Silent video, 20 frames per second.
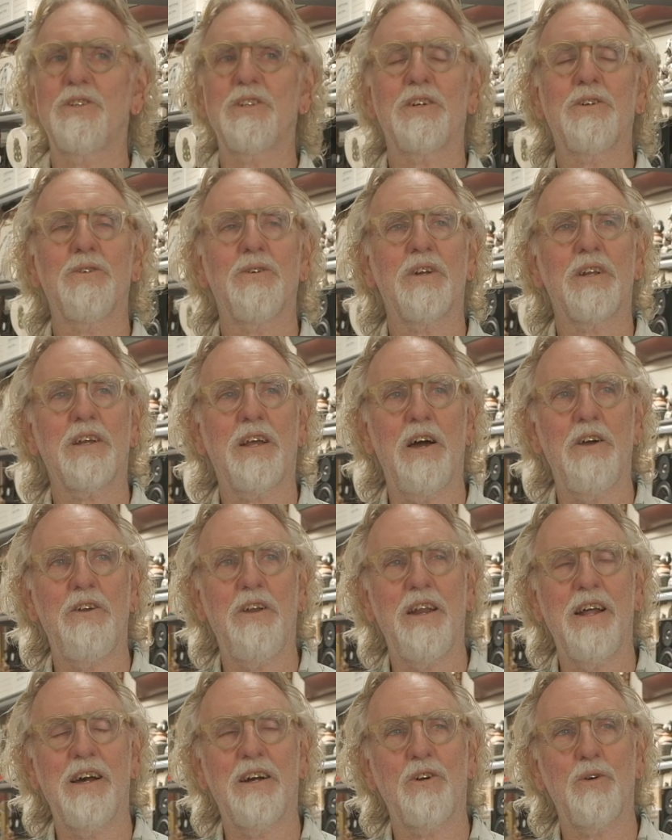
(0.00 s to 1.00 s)
to go
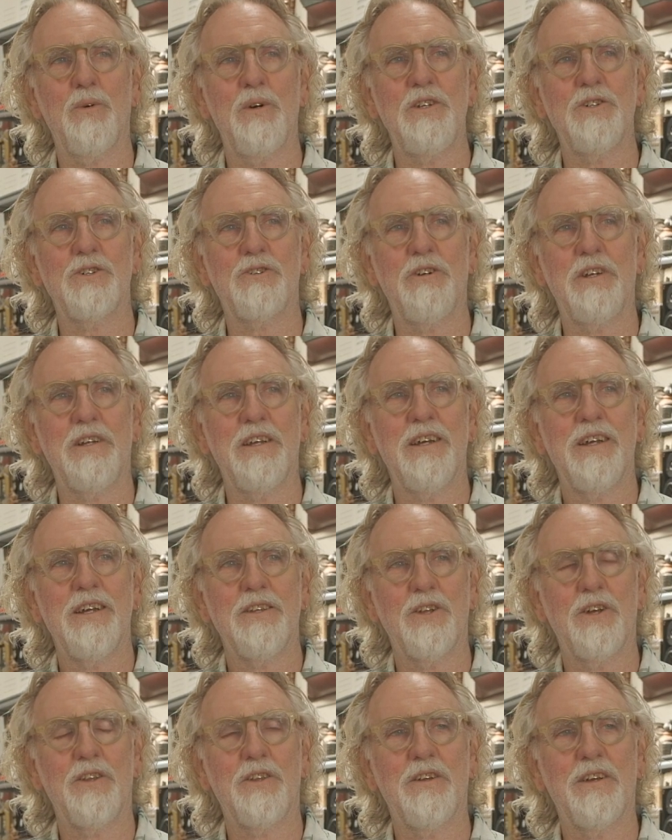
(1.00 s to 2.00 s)
down Queen Street,
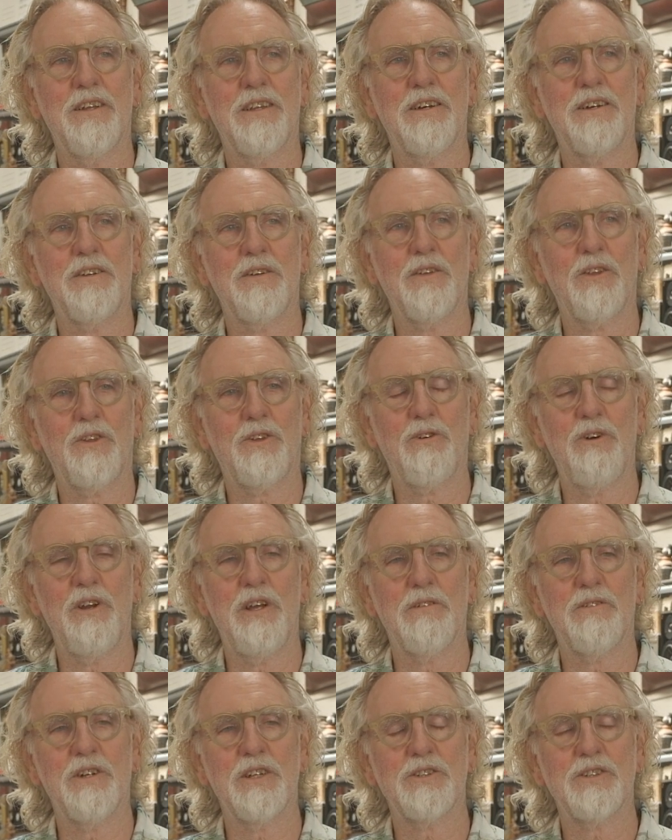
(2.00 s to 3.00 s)
the three
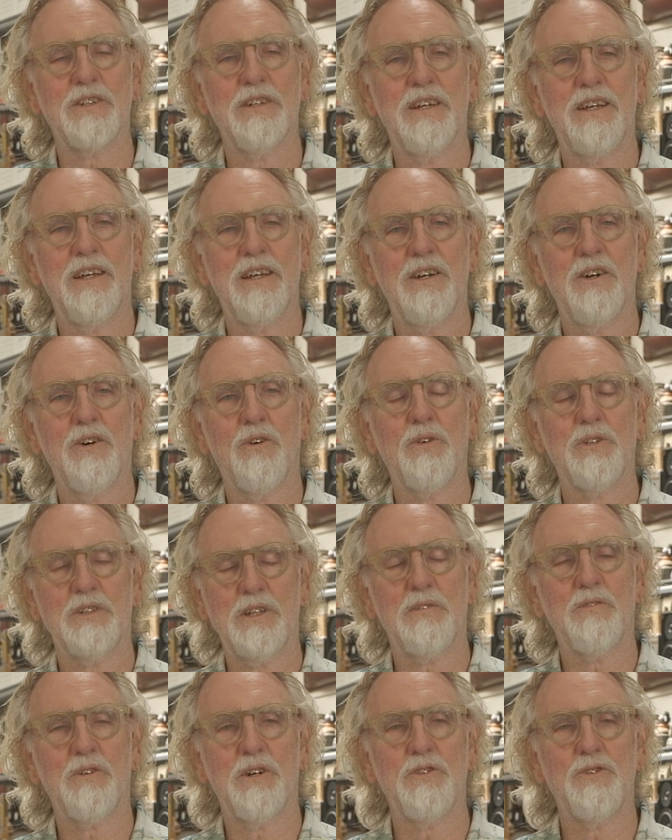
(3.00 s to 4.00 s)
of us, or
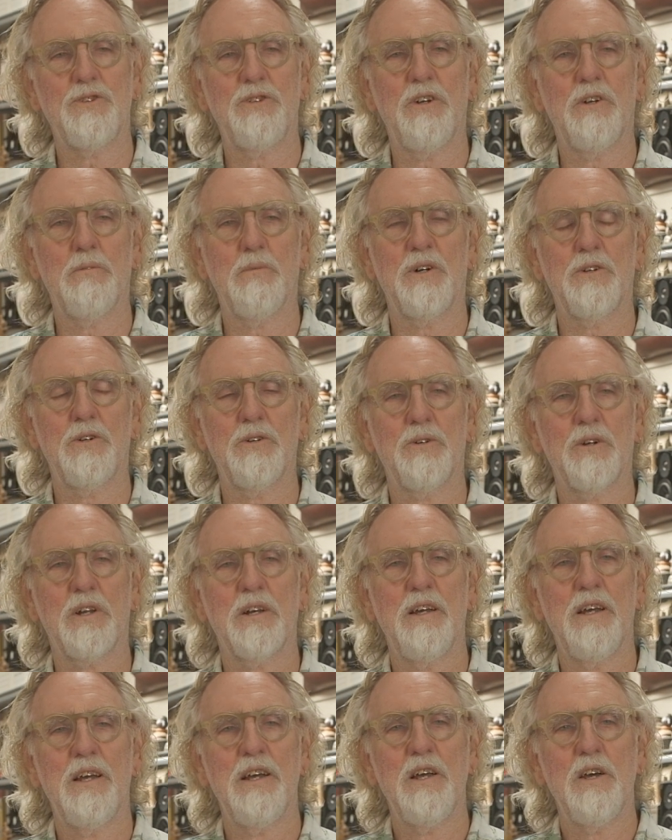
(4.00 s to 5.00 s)
sometimes Stuart, my daughter,
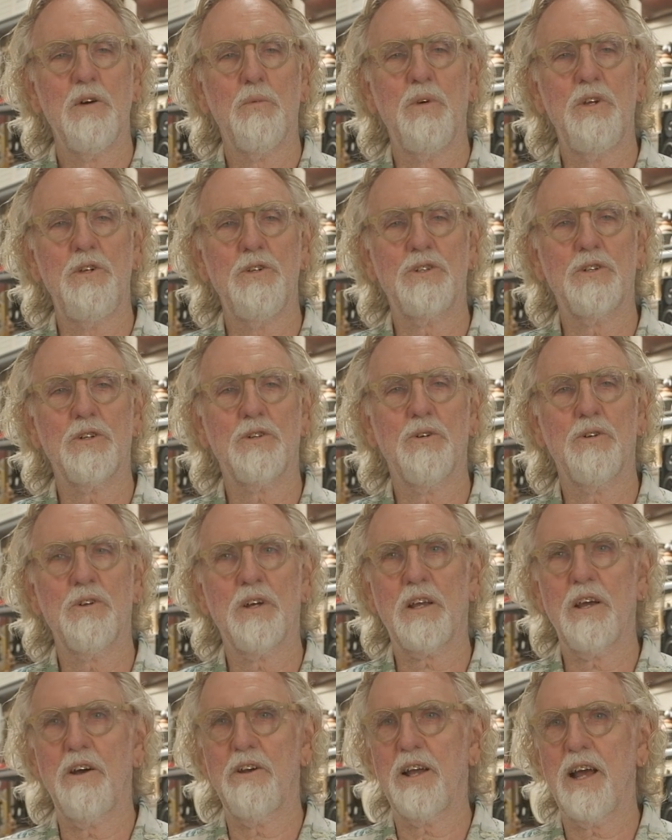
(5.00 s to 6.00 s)
we used to call it
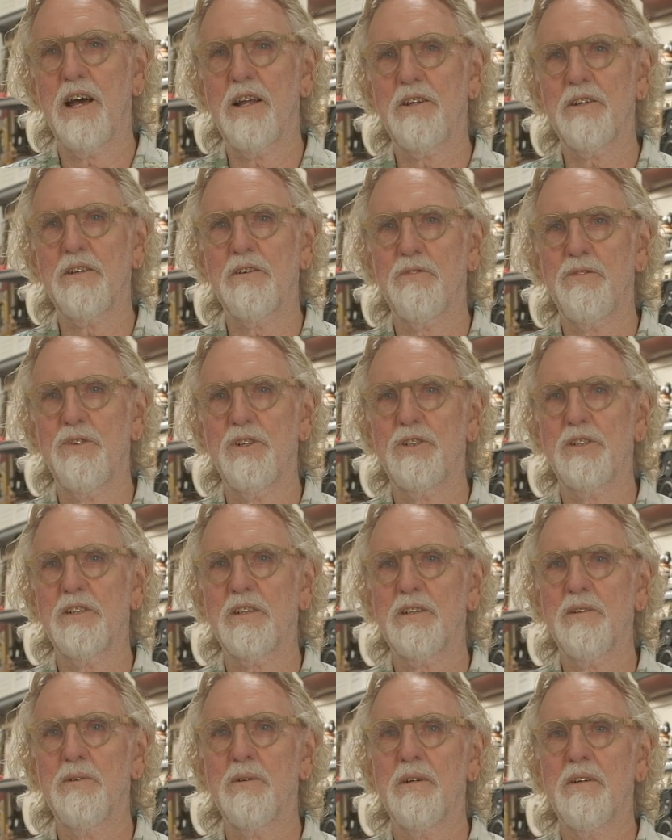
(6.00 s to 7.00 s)
going hunting and
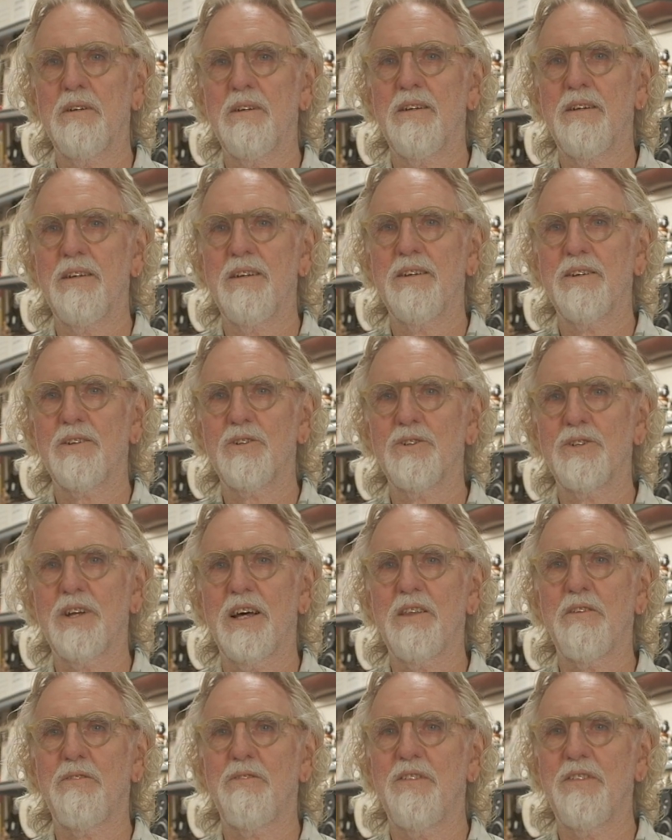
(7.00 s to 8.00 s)
fishing, because
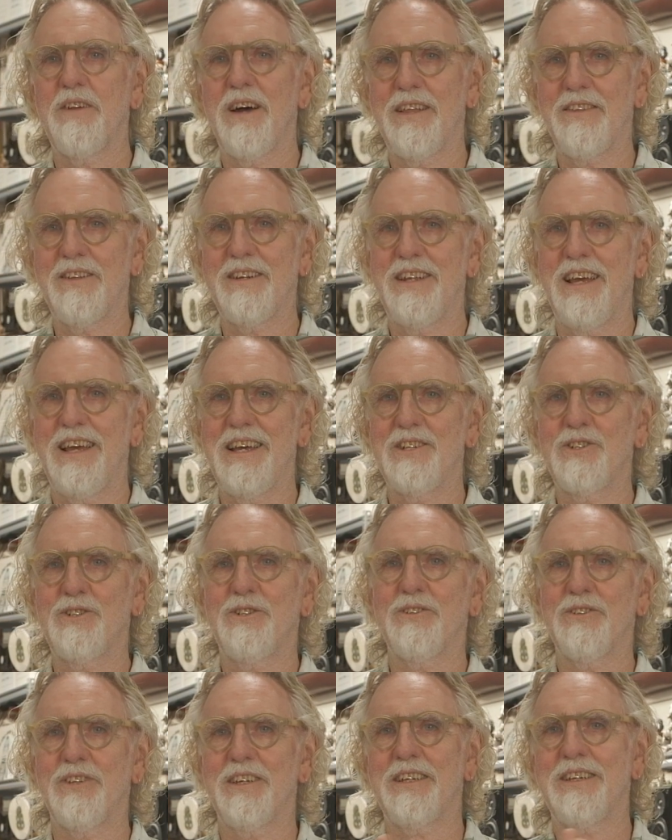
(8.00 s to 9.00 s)
other dads
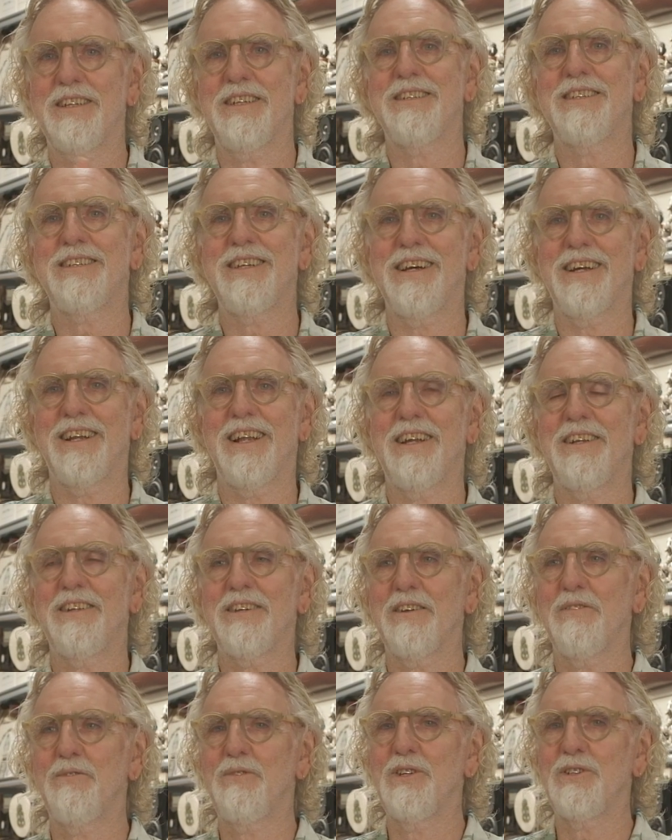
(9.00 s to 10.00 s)
took their kids out hunting
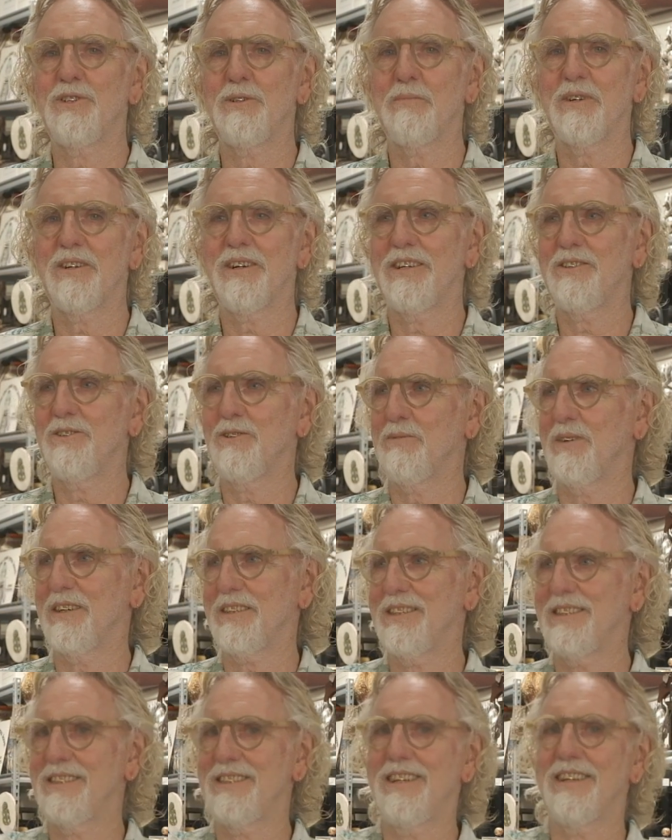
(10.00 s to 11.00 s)
and fishing, but I took my
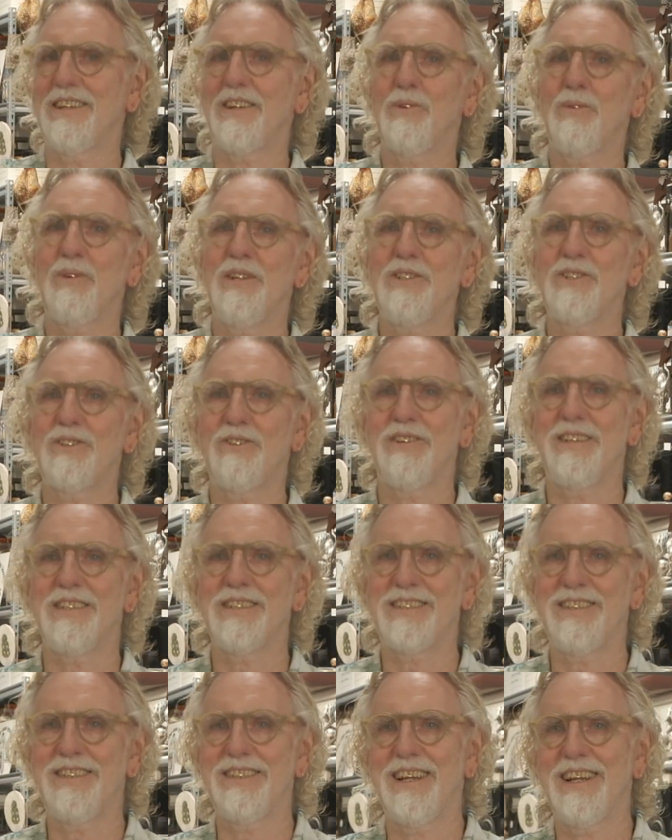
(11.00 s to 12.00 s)
kids down to Queen Street to
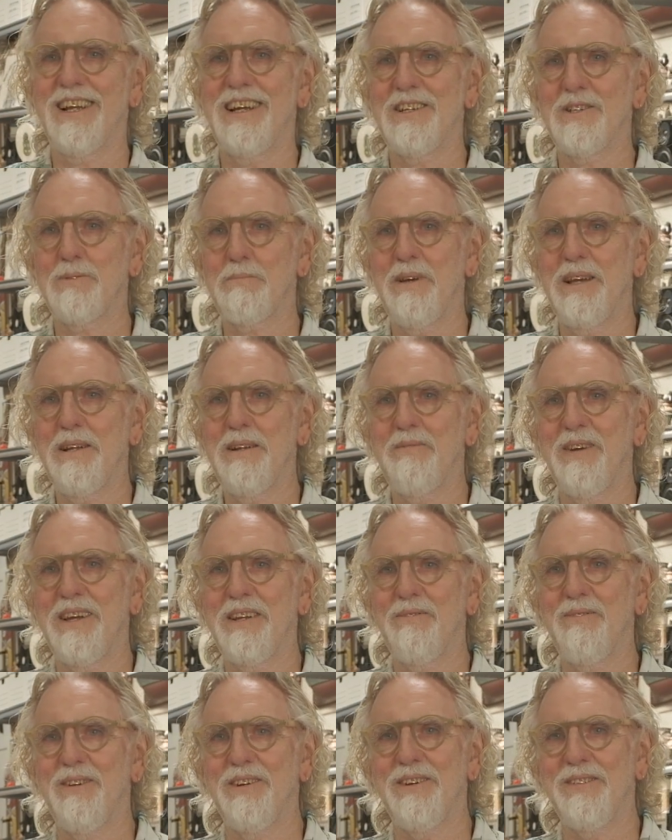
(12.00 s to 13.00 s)
see the latest
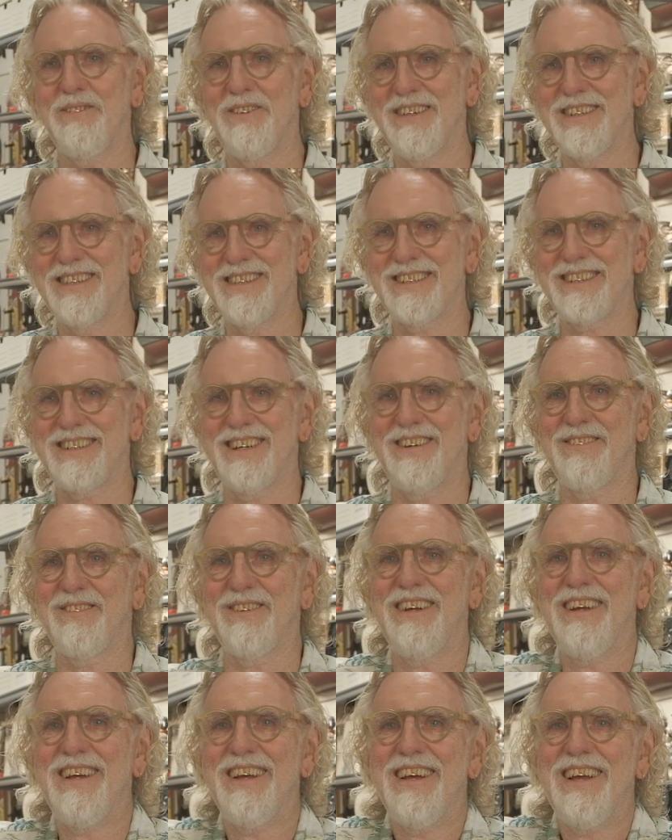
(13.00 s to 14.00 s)
Batman movie and stuff.
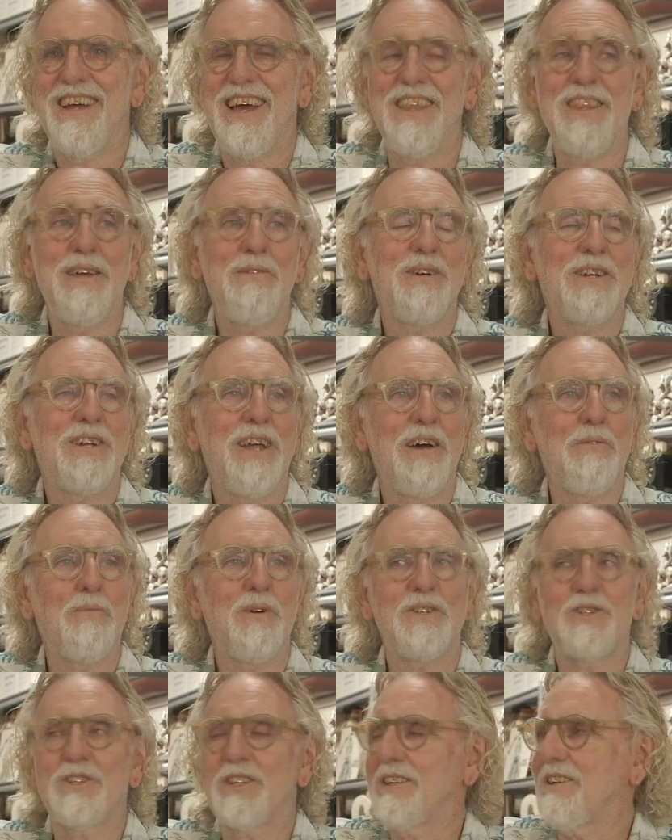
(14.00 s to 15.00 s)
And then
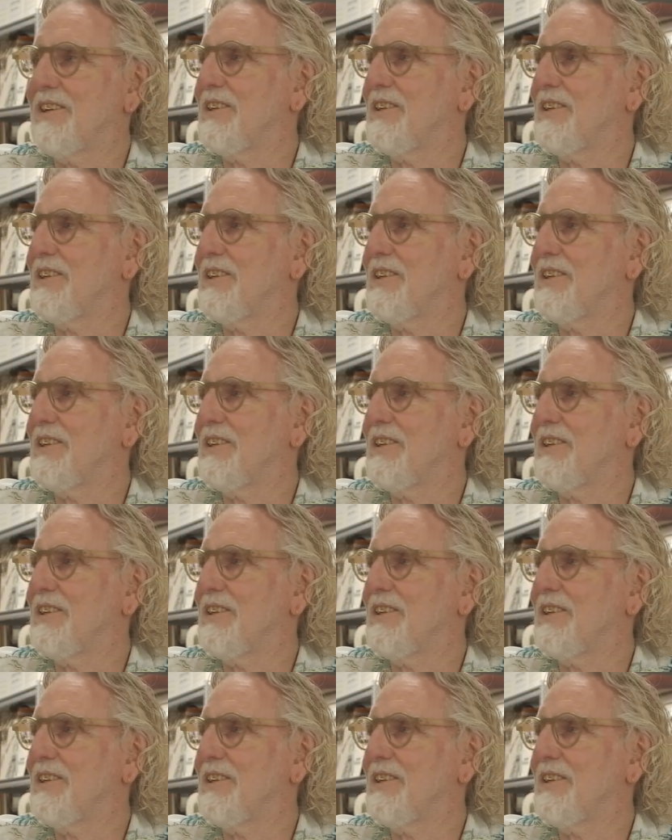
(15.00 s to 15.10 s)
we'd sit